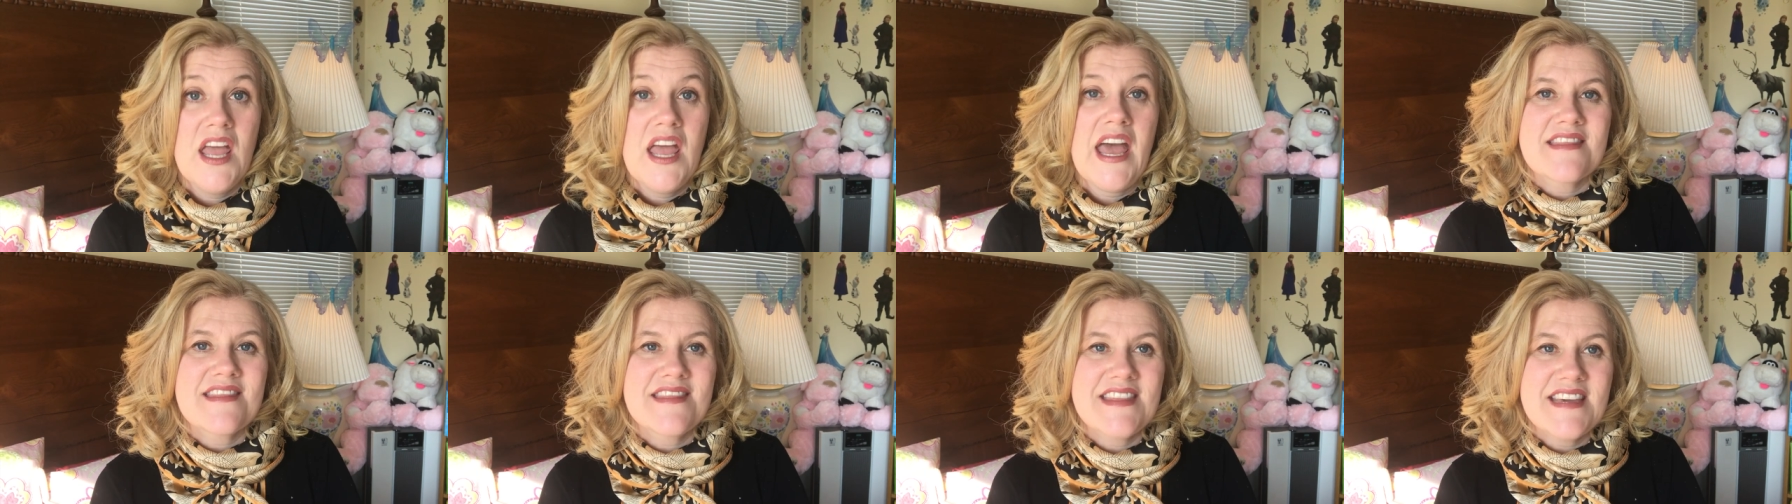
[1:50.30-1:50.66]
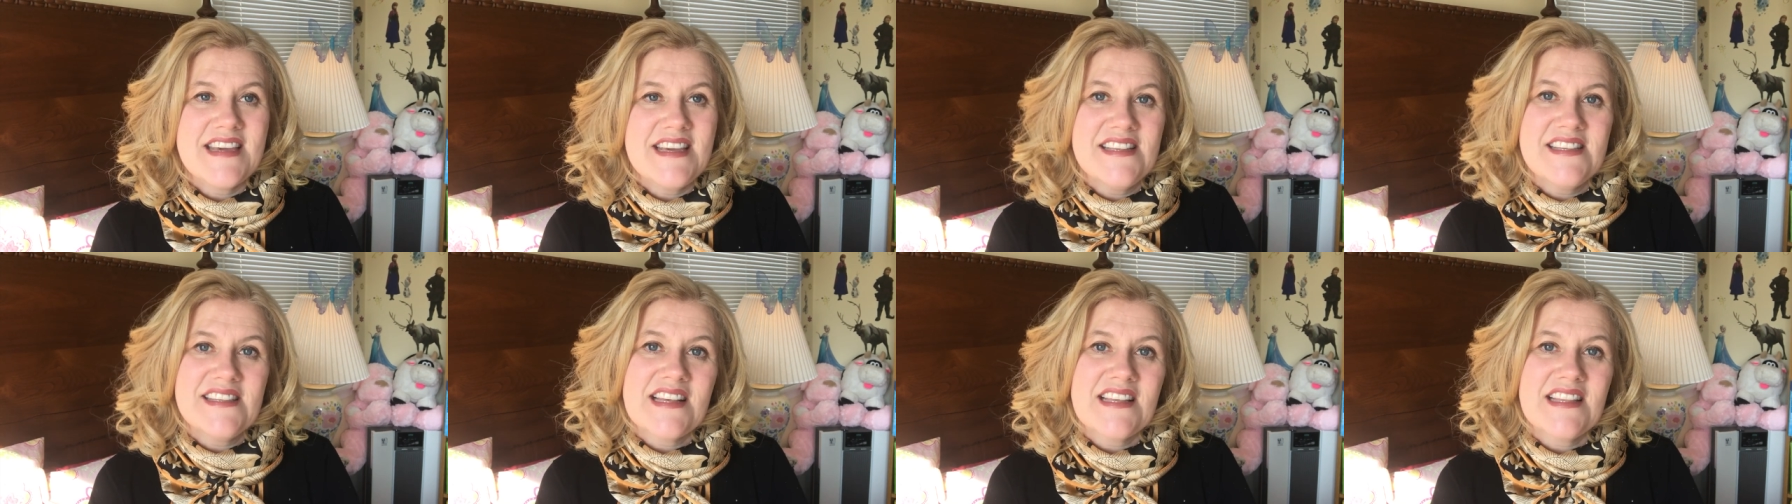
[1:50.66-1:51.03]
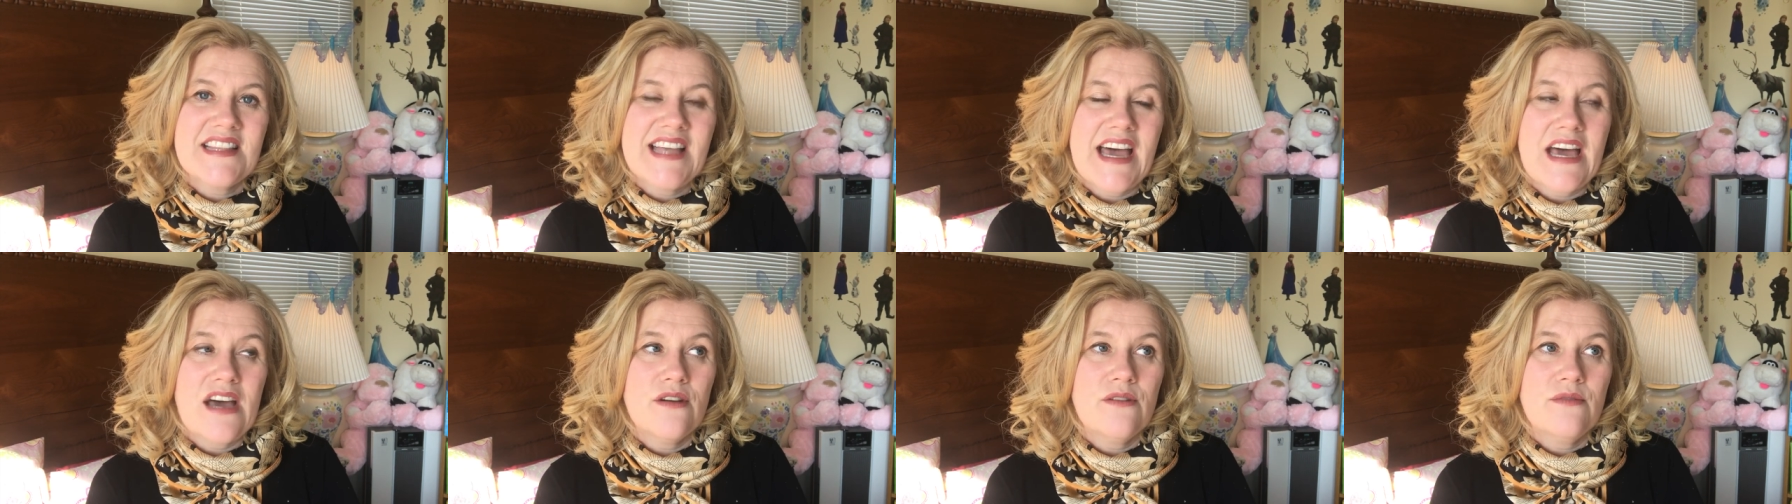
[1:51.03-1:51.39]
This
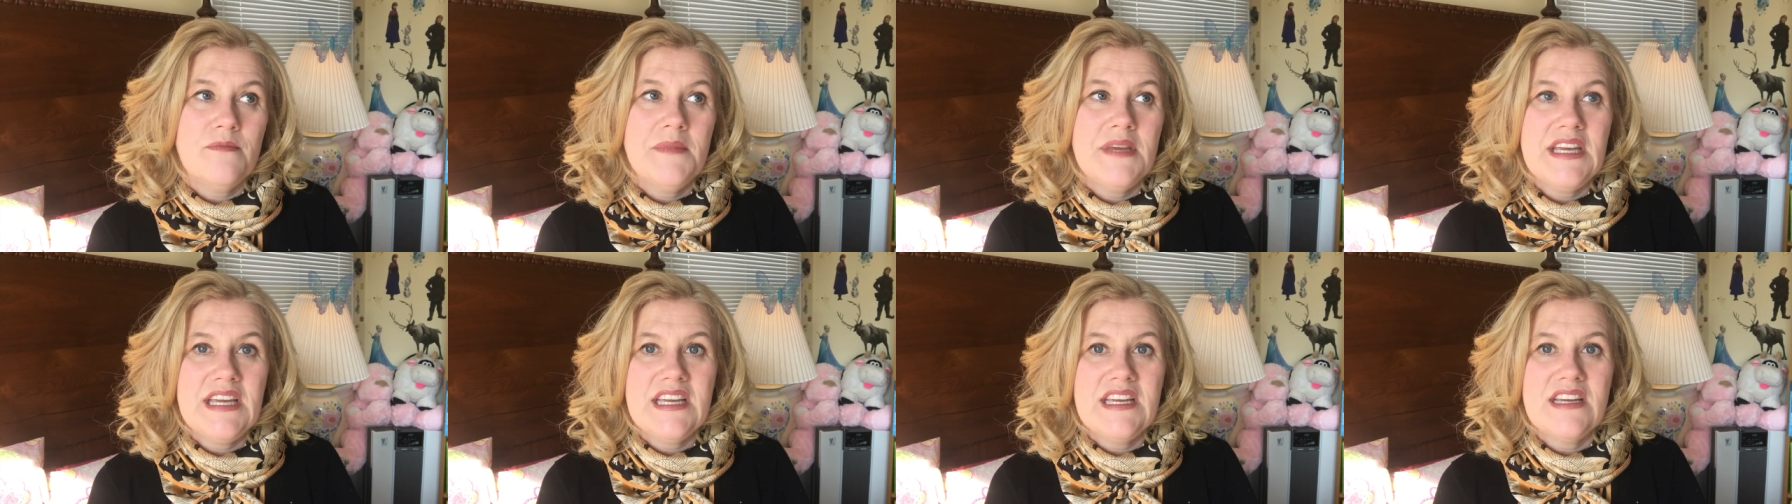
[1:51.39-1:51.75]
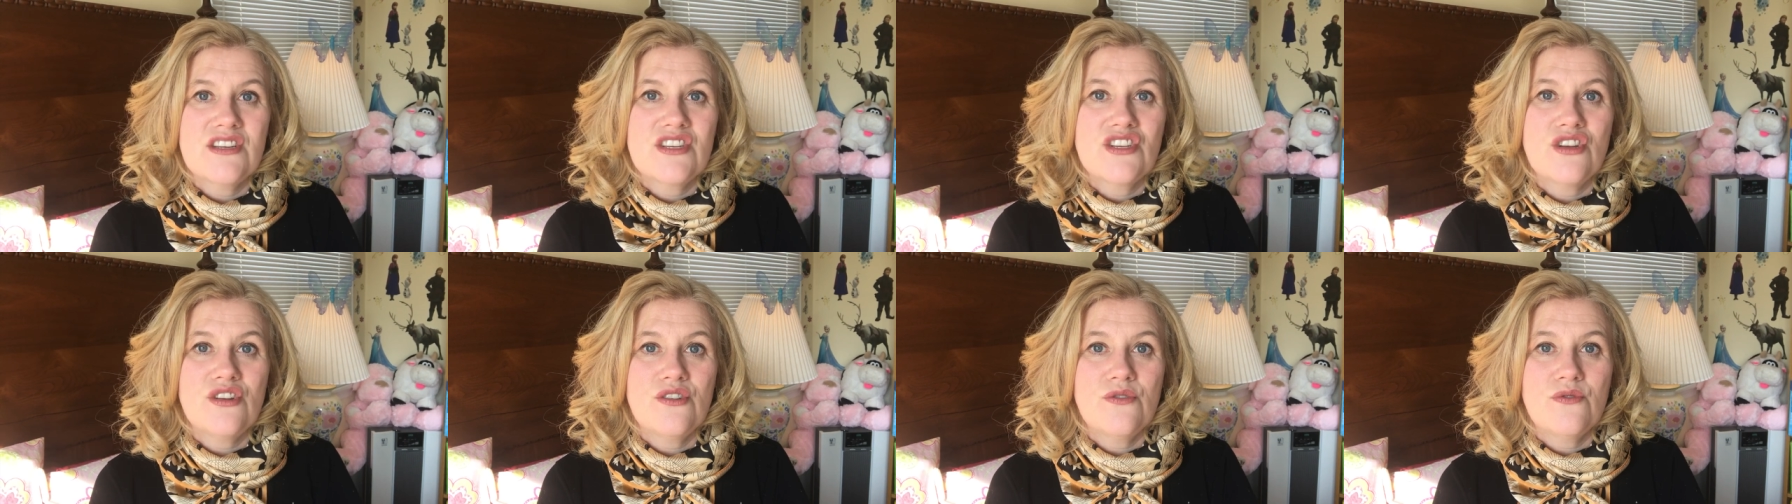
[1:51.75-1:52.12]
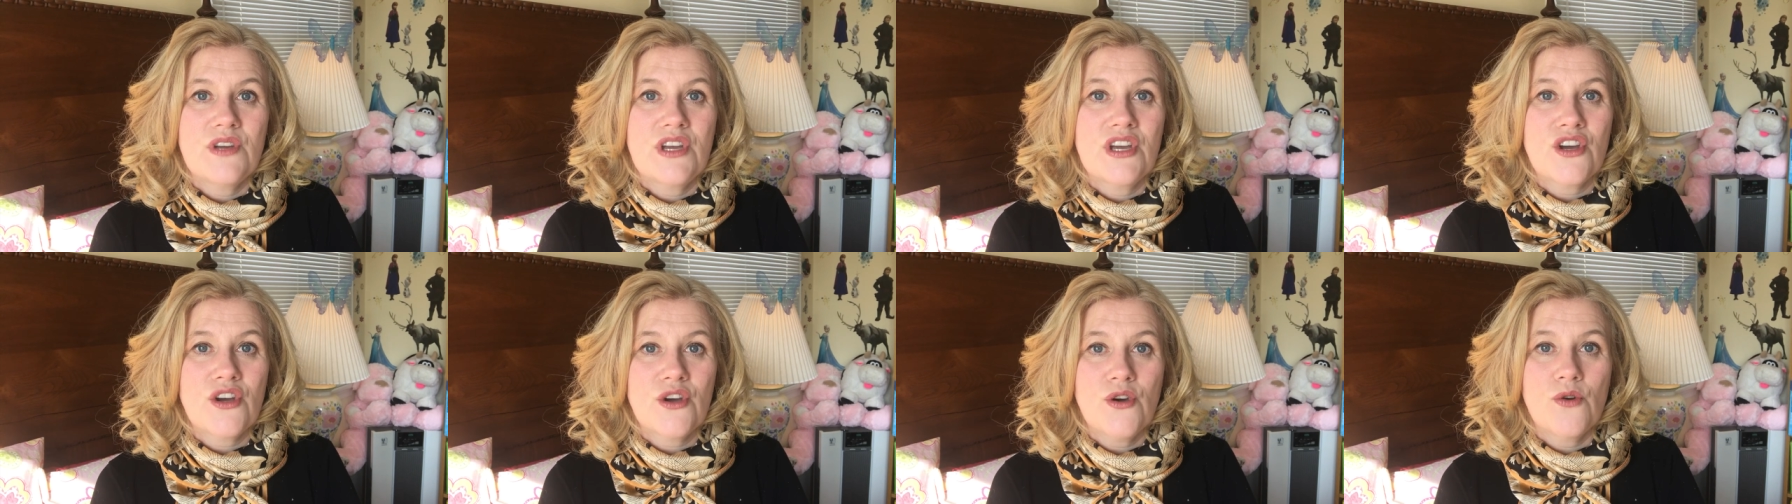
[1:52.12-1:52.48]
allowed me to
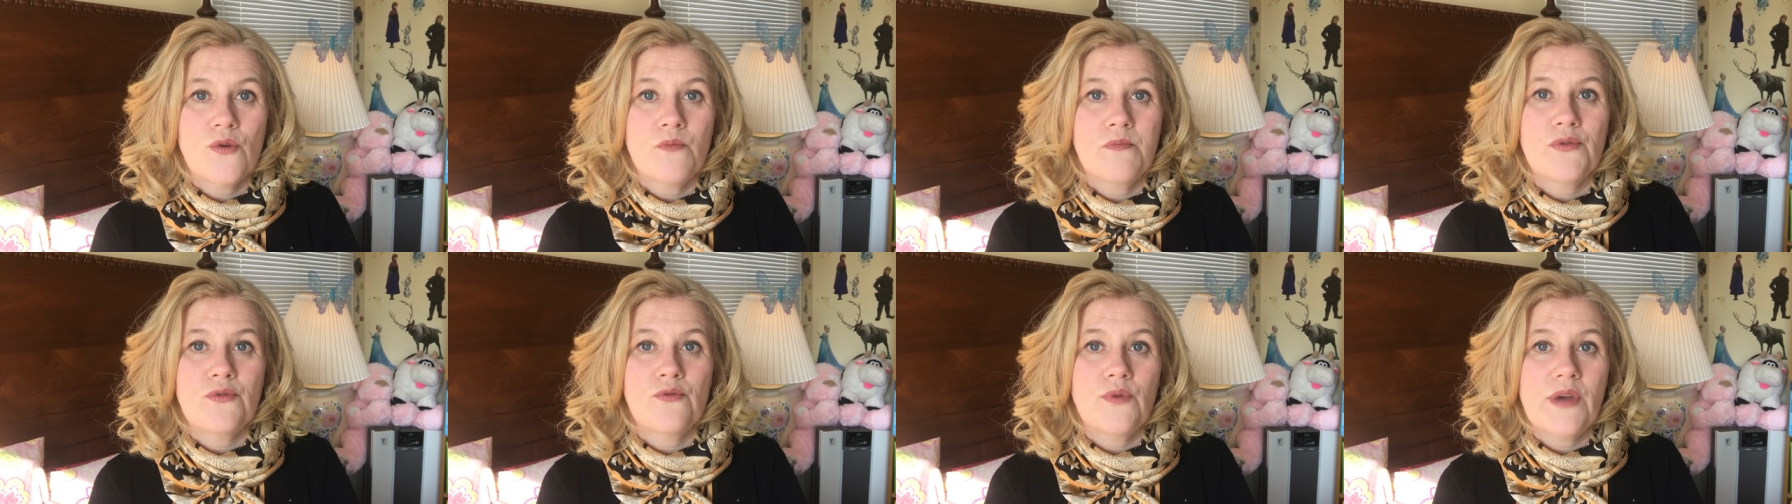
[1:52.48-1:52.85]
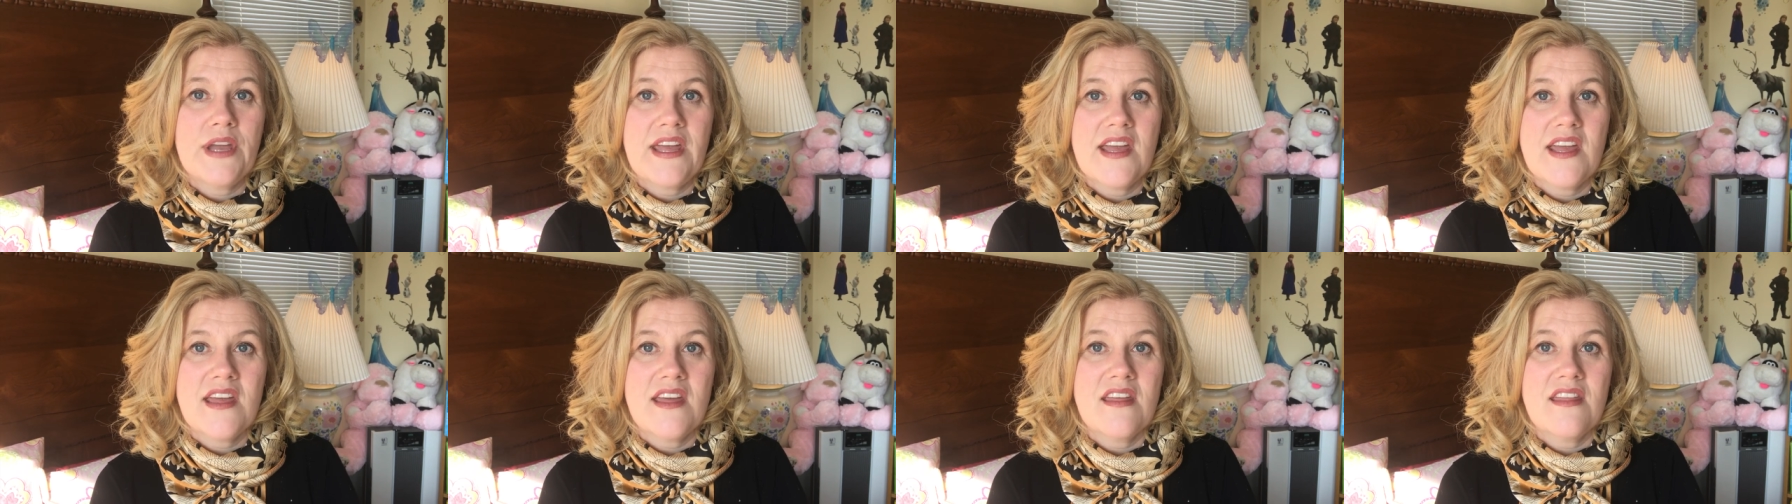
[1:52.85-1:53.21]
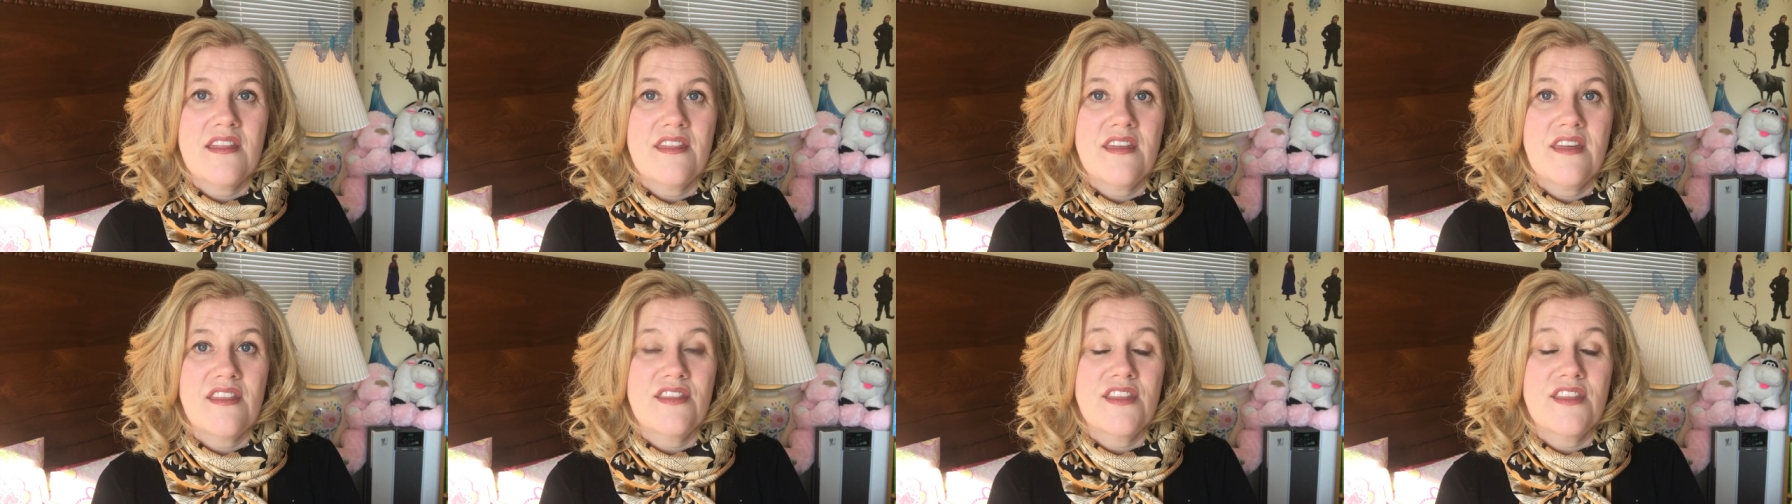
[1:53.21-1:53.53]
cope with